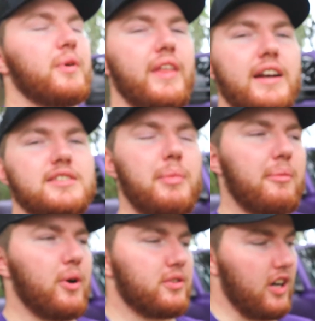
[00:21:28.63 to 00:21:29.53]
But that is my
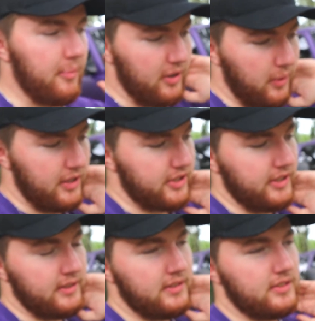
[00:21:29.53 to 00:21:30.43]
most common
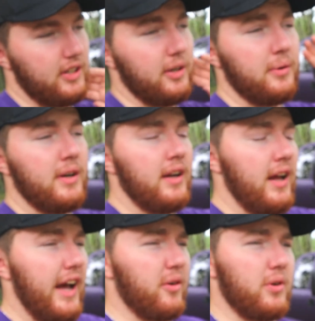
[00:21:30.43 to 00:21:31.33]
question. So
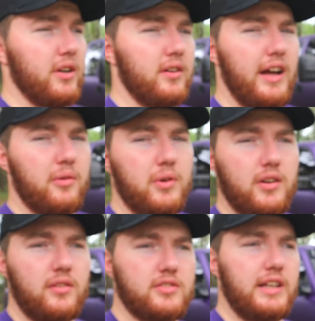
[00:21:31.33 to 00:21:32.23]
I don't
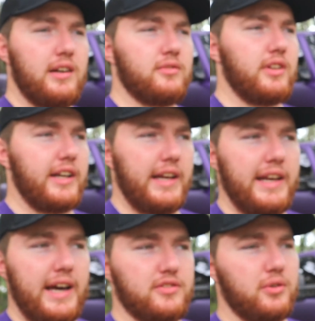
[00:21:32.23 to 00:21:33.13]
wanna sound like
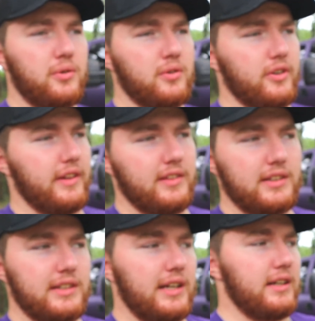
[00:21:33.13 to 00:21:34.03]
an asshole or anything
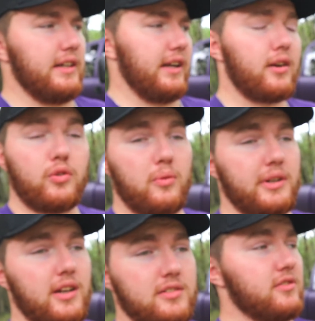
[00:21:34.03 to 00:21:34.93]
like that. And I don't
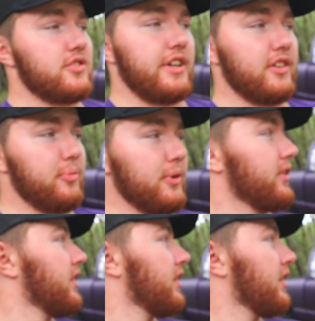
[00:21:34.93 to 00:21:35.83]
normally cuss on this channel, but
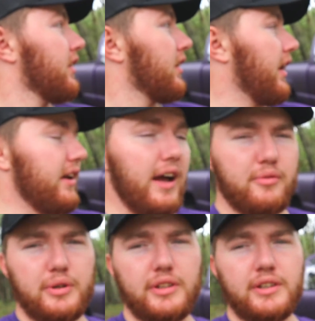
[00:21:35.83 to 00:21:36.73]
I
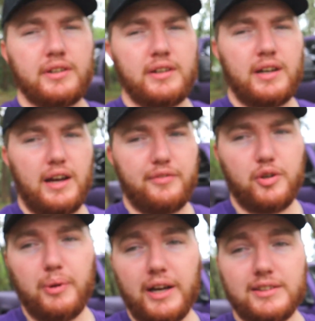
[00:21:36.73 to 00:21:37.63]

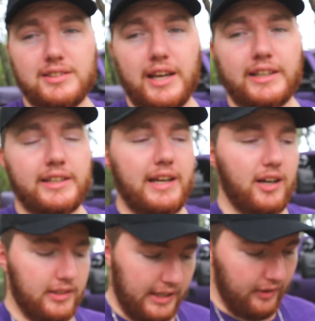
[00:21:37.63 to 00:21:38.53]
feel bad saying it
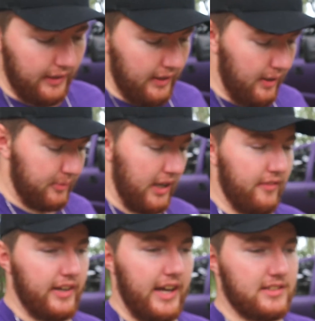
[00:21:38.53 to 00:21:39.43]
out loud that I'm tired of
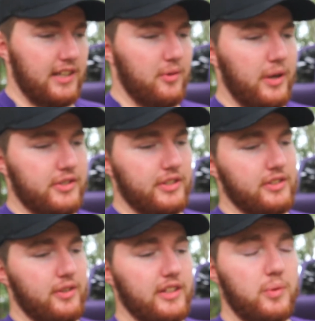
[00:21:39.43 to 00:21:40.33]
being asked that question.
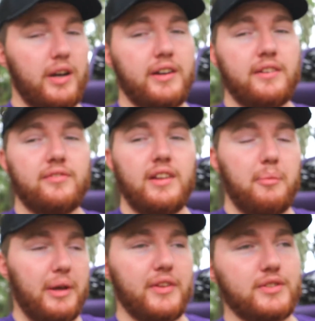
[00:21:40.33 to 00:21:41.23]
So that's why I
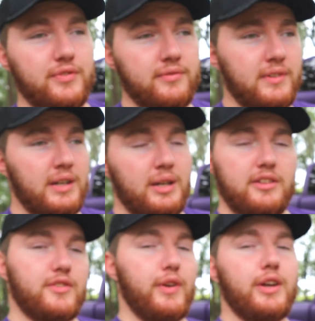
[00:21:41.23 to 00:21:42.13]
made this
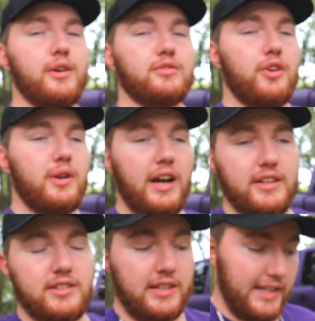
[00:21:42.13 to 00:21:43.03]
video, so you
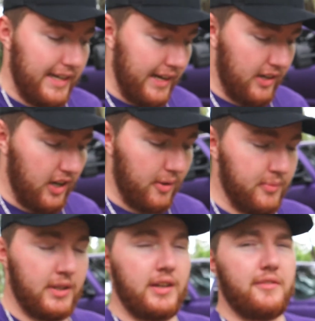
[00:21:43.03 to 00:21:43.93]
guys can come
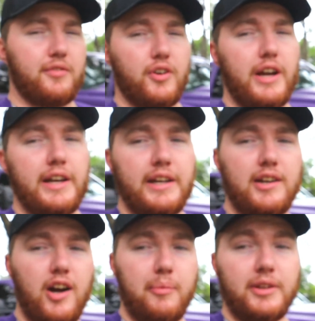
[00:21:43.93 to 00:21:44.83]
for any
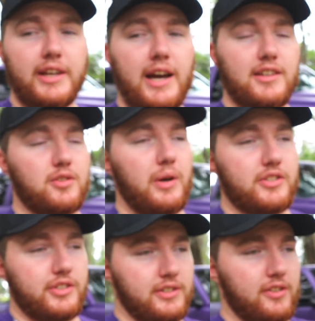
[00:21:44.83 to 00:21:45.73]
commonly asked
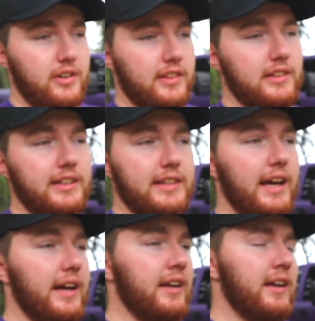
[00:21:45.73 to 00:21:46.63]
questions or anything like
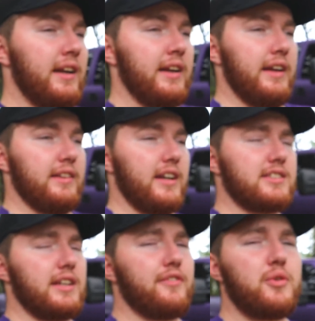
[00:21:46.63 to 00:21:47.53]
that. And like I
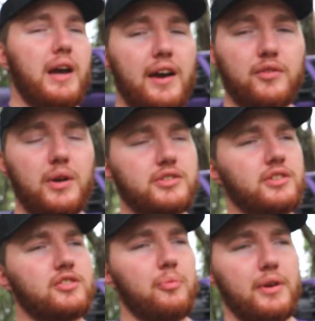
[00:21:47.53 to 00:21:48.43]
said, if you have
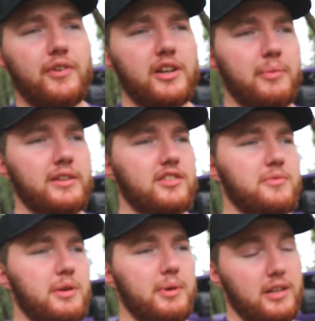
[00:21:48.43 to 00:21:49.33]
questions, don't be afraid to message
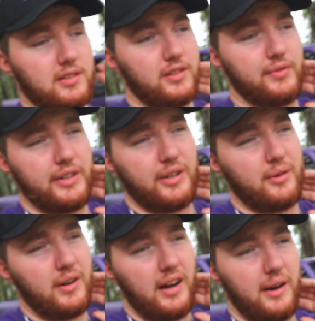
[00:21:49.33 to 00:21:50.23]
me because of this
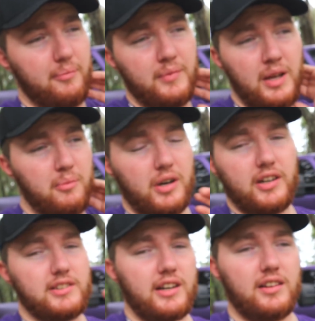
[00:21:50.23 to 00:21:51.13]
video. I'm probably
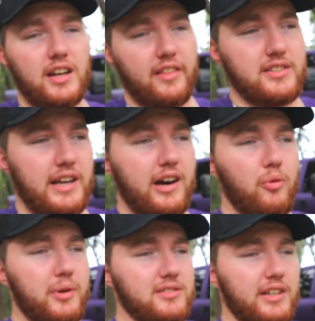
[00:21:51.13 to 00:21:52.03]
going to take a lot of this
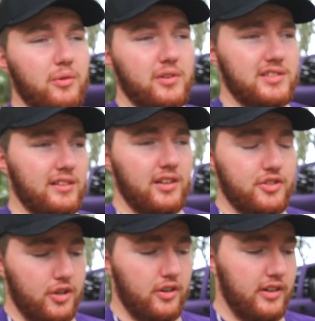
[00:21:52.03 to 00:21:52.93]
out because I don't want to sound like a
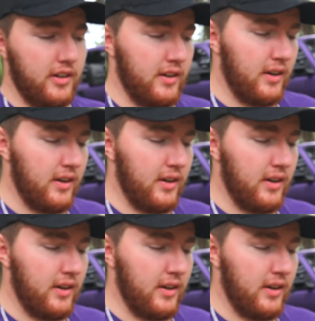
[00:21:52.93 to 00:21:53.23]
jerk.